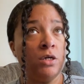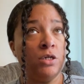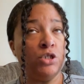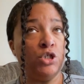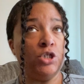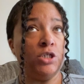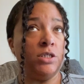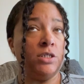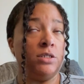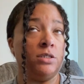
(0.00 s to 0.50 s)

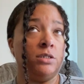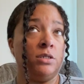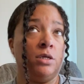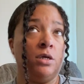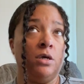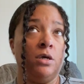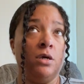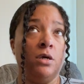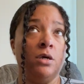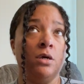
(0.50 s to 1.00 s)
just,
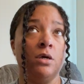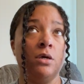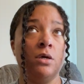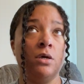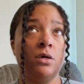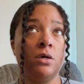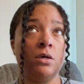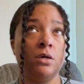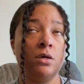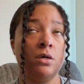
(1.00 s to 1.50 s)

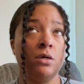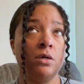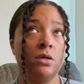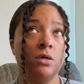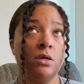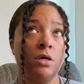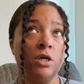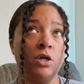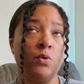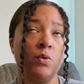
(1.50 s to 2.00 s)

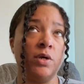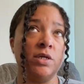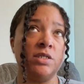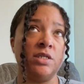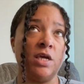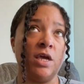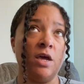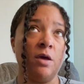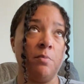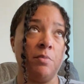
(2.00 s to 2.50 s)
I don't want to
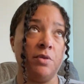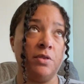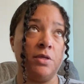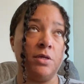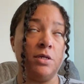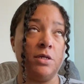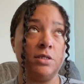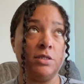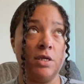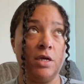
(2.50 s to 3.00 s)
say
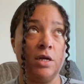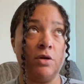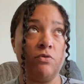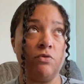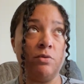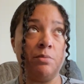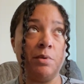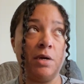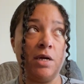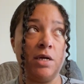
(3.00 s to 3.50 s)
empathy because not
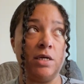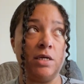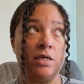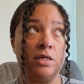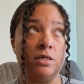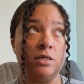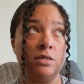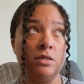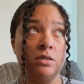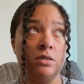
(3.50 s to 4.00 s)

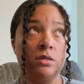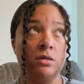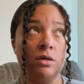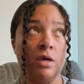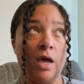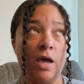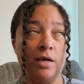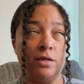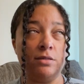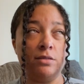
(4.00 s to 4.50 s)
everybody
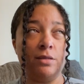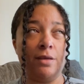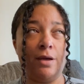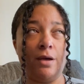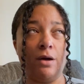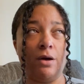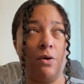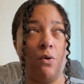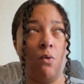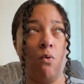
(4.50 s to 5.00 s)
has
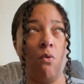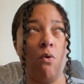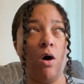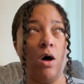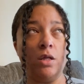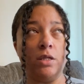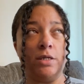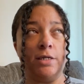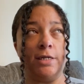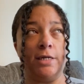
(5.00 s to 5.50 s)
that
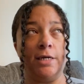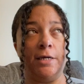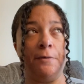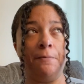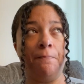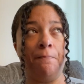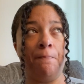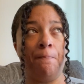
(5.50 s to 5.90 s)
quality.